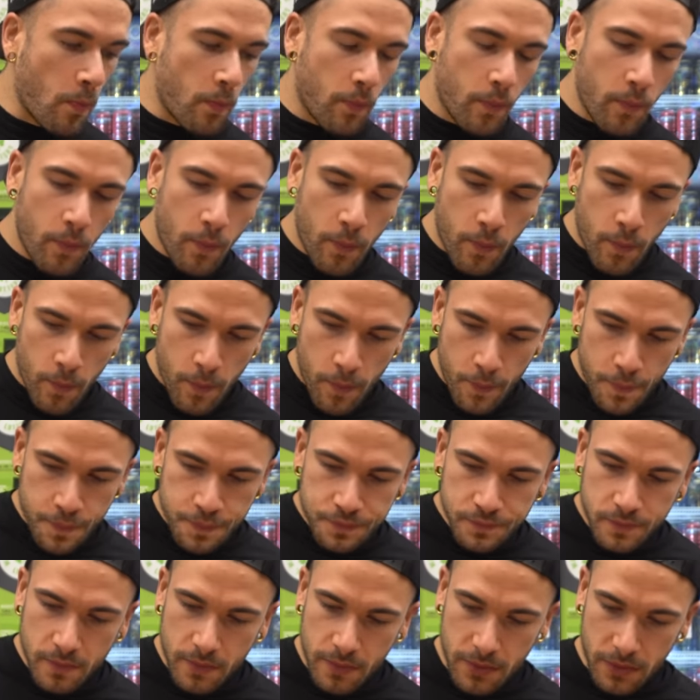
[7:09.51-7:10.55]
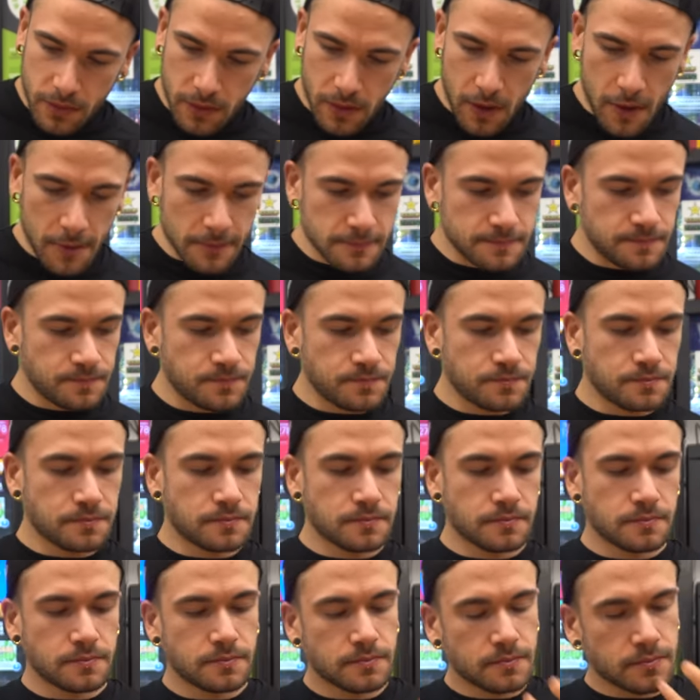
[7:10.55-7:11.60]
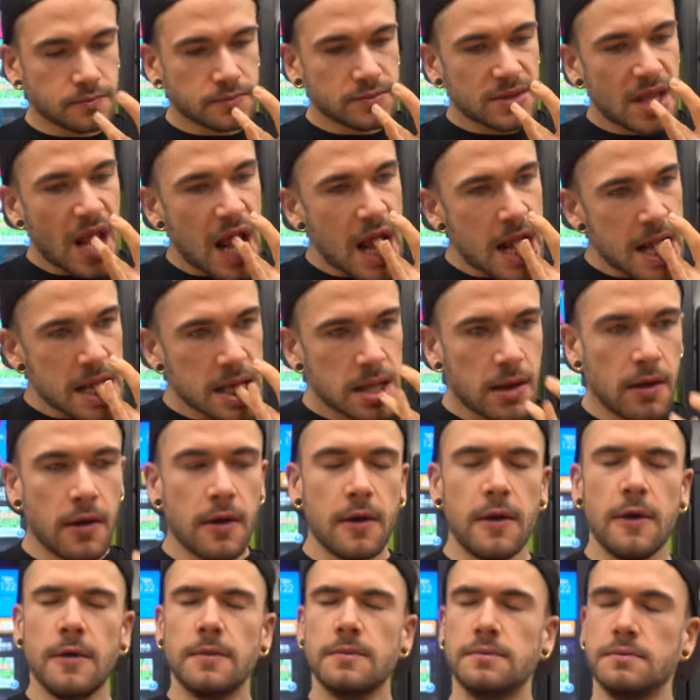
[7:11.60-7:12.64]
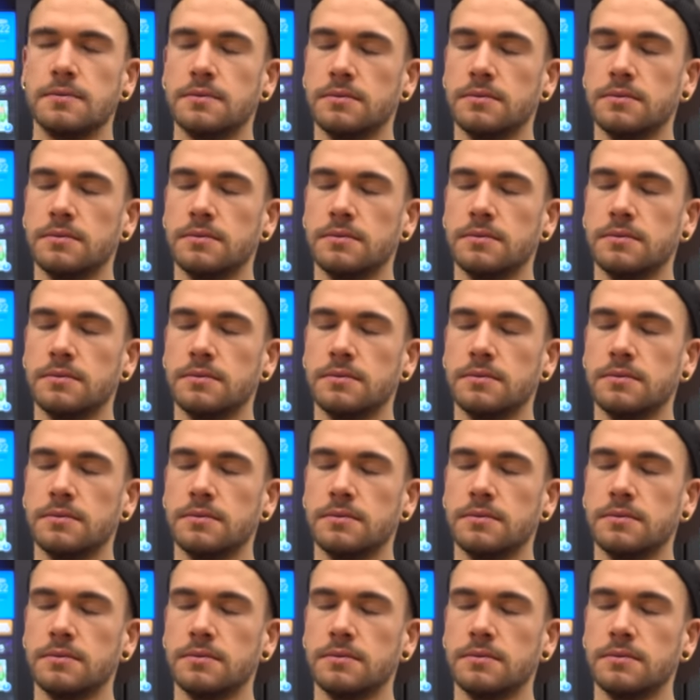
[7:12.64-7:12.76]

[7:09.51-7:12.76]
See it and eat it. That's the way it goes with Joel.